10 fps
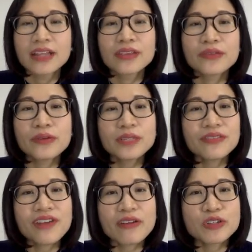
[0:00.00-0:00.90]
The
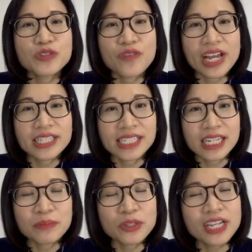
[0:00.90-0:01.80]
rotavirus
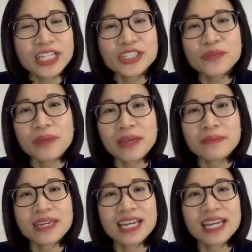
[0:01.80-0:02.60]
vaccine protects your baby